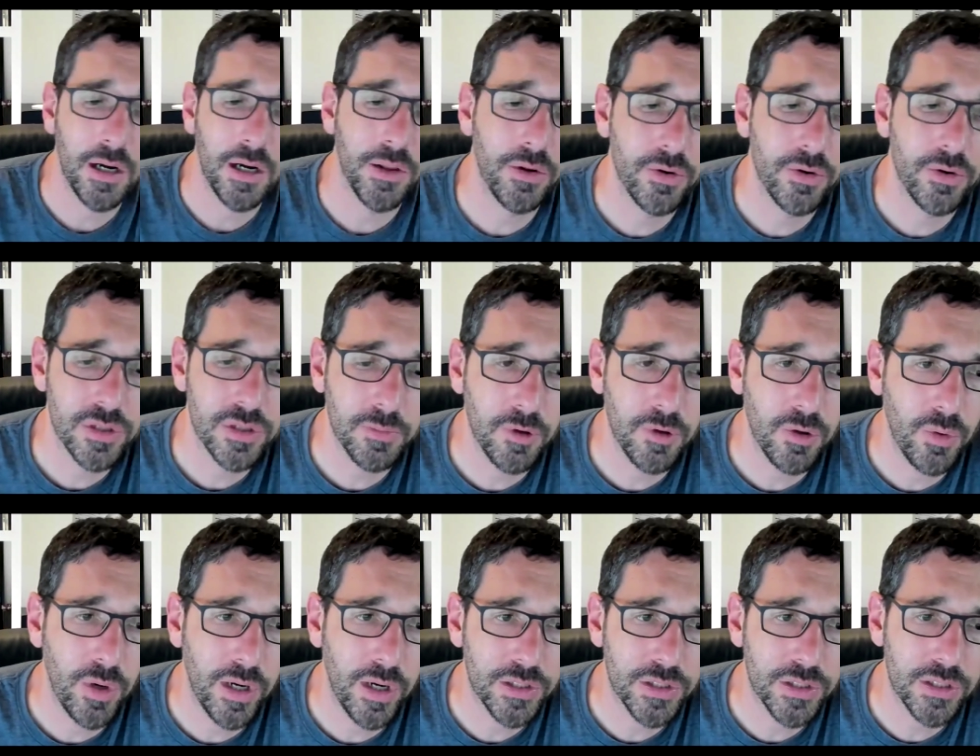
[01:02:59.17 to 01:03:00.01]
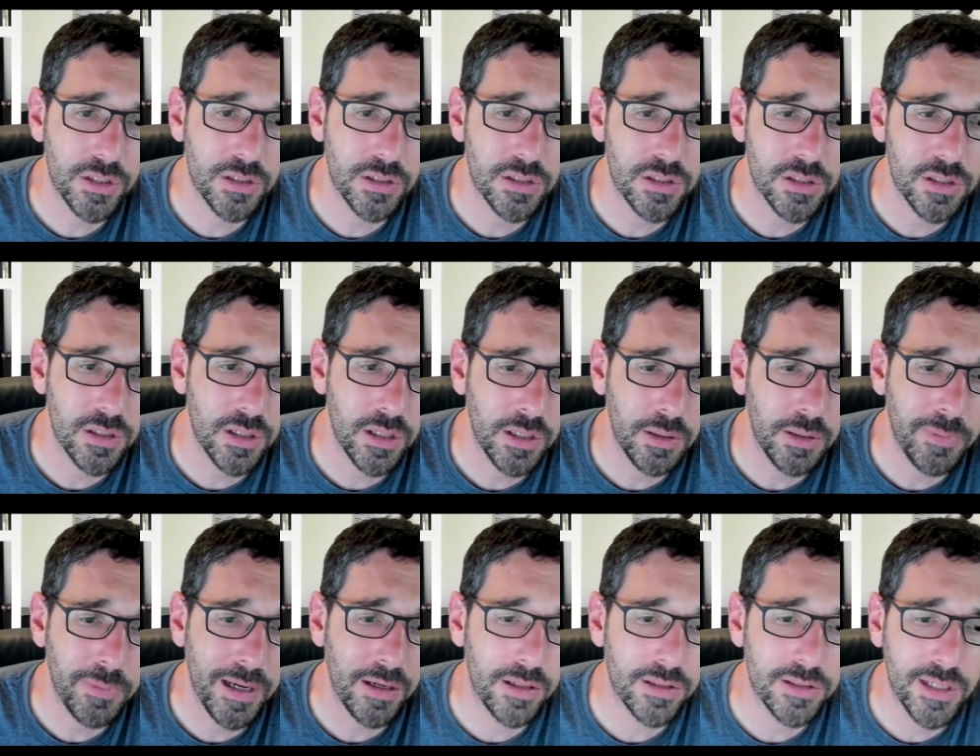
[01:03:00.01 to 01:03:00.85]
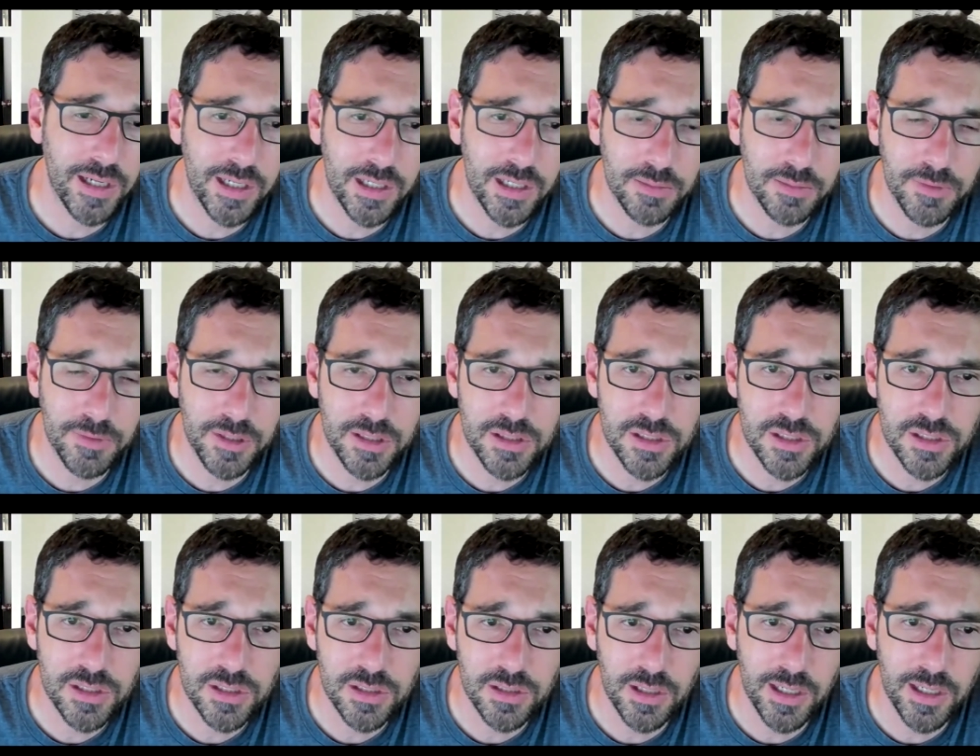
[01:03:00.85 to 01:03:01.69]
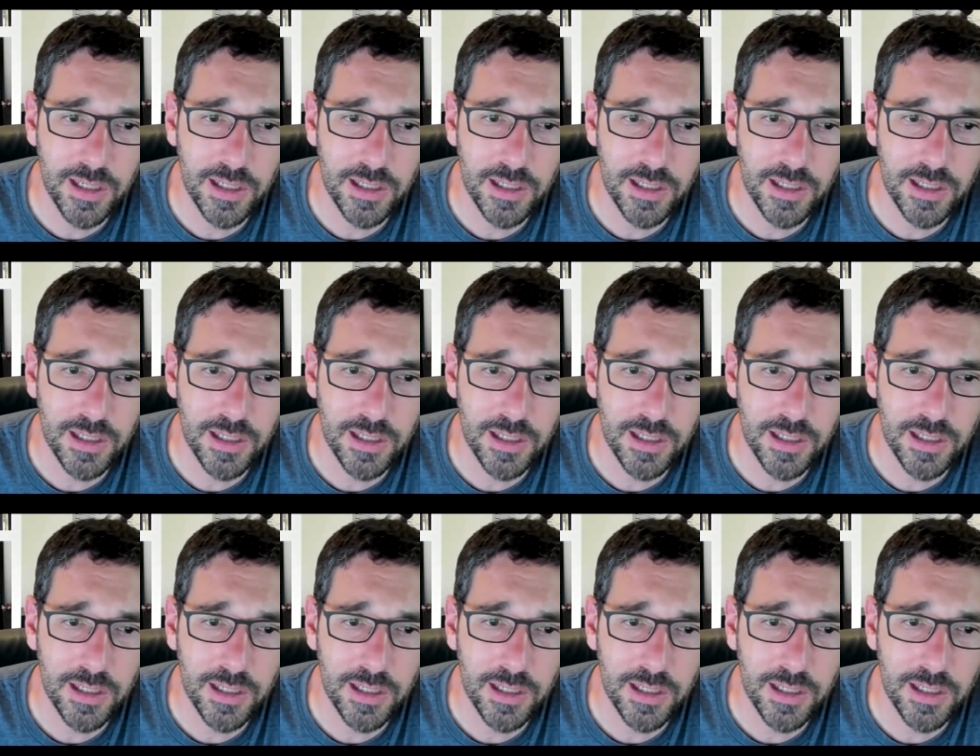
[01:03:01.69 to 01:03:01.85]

There's some questions about entitlements.